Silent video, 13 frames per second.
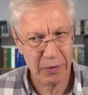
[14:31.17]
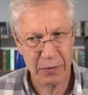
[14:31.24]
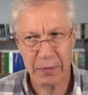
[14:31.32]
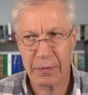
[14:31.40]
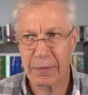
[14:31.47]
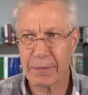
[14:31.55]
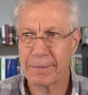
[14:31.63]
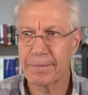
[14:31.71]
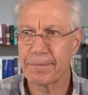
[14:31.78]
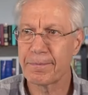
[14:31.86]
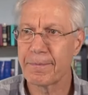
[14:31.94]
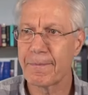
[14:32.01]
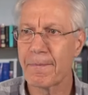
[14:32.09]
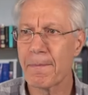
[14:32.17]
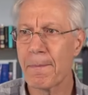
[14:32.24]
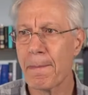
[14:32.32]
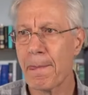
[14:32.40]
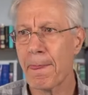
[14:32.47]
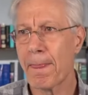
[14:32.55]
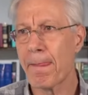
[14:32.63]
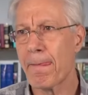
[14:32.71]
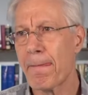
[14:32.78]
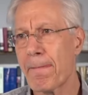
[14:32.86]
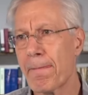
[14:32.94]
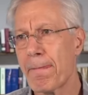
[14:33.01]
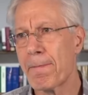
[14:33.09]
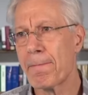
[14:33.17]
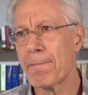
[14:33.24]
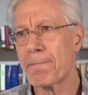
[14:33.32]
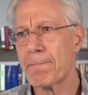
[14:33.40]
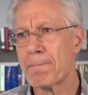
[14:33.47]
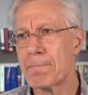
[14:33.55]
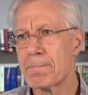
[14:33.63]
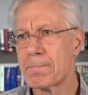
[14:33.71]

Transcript: Nothing is said.